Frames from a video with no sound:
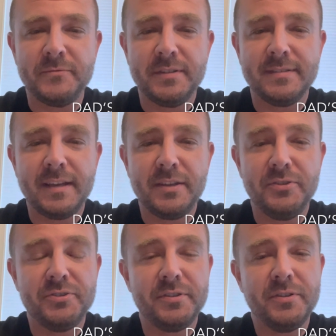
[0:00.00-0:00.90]
Just like
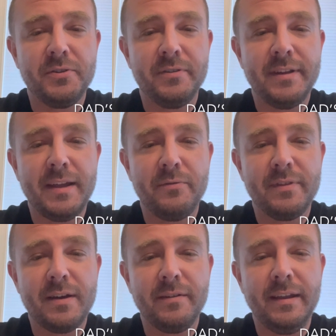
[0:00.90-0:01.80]
you shouldn't go a day
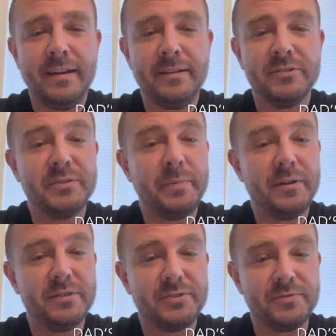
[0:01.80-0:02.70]
without eating your
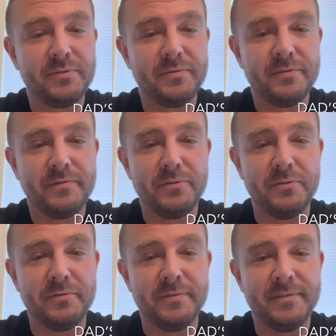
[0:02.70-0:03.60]
spiritual
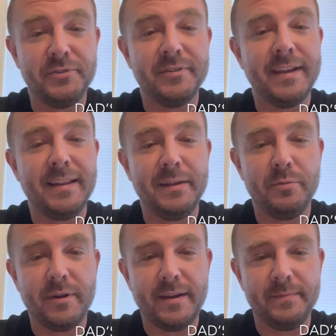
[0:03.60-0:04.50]
food, your daily
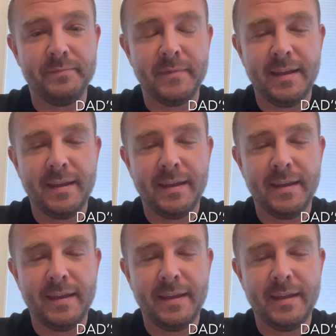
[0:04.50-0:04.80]
bread.